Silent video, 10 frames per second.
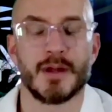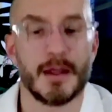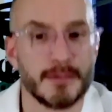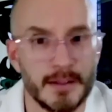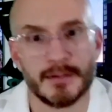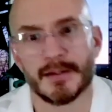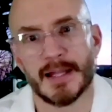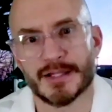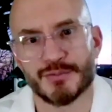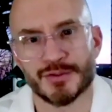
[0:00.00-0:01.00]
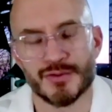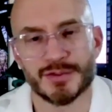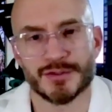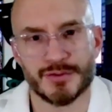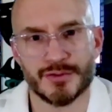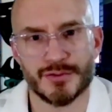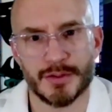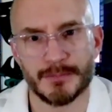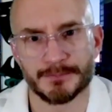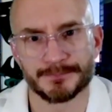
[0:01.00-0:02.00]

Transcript: And then the last resource is surgery.